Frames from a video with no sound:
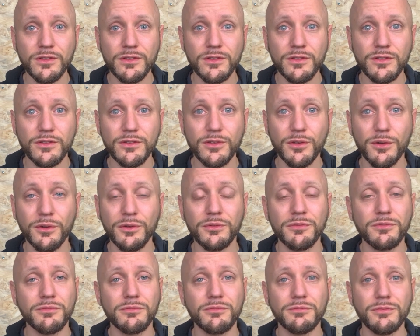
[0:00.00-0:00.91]
So
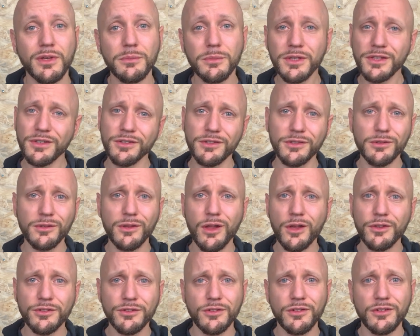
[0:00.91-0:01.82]
maybe you
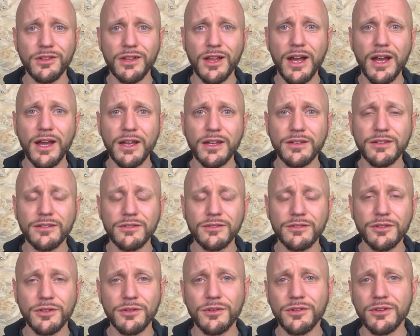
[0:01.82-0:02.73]
lost your line,
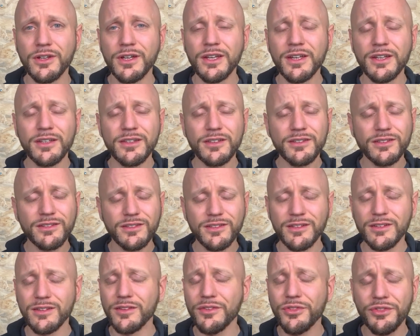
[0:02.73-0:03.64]
you're
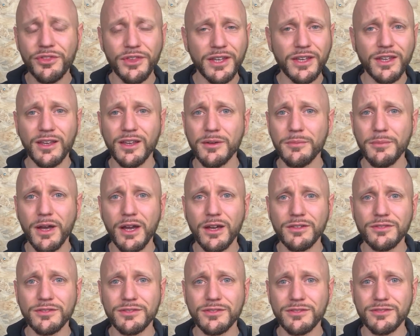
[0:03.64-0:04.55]
still thinking
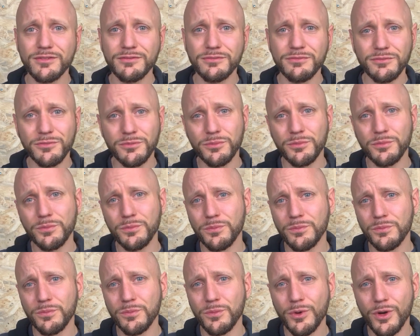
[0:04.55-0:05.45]
about
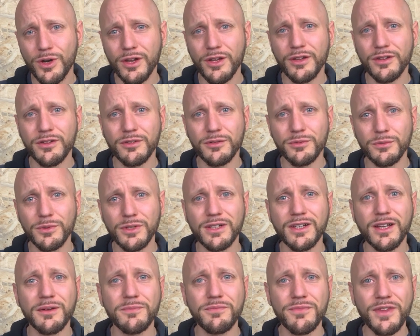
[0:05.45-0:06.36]
what will
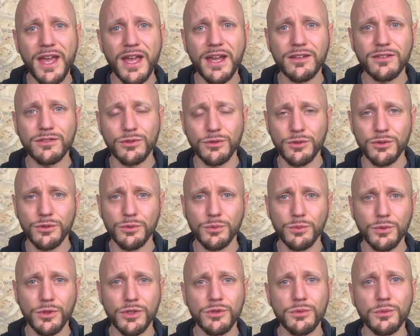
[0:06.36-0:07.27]
come next or
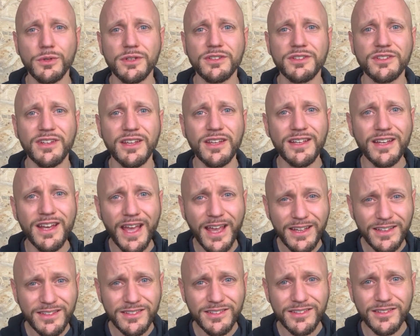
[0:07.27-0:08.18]
what you want to say
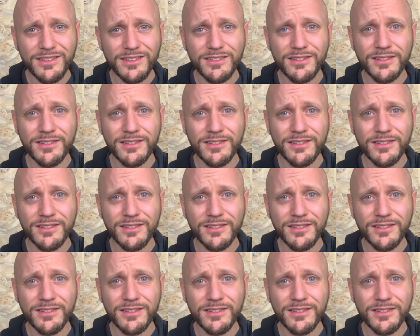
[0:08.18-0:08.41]
next.